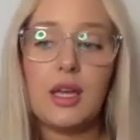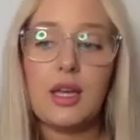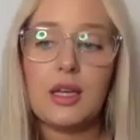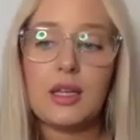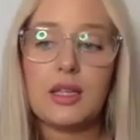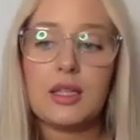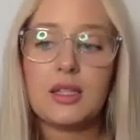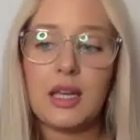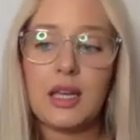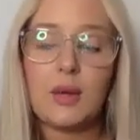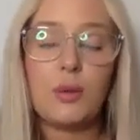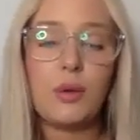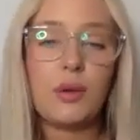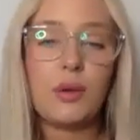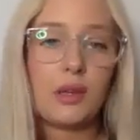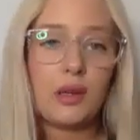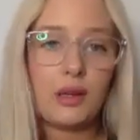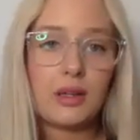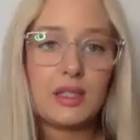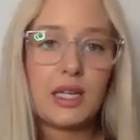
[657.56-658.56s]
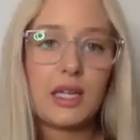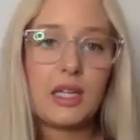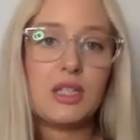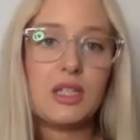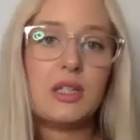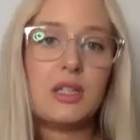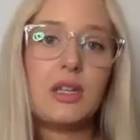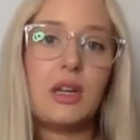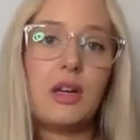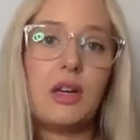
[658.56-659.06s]
See what their
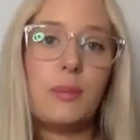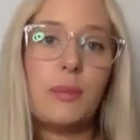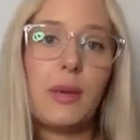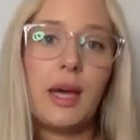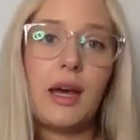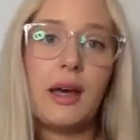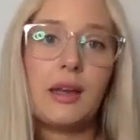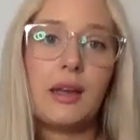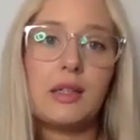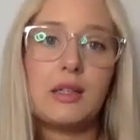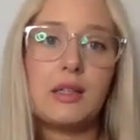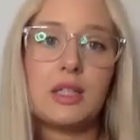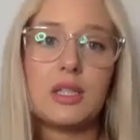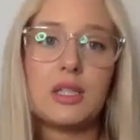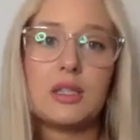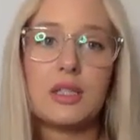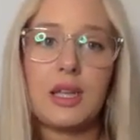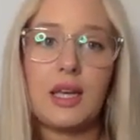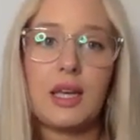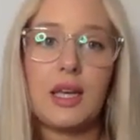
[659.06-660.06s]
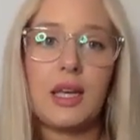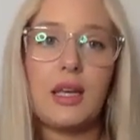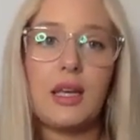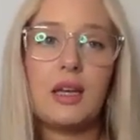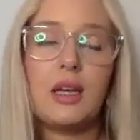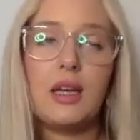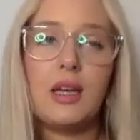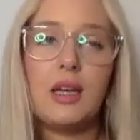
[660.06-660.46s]
intentions are about, and just see,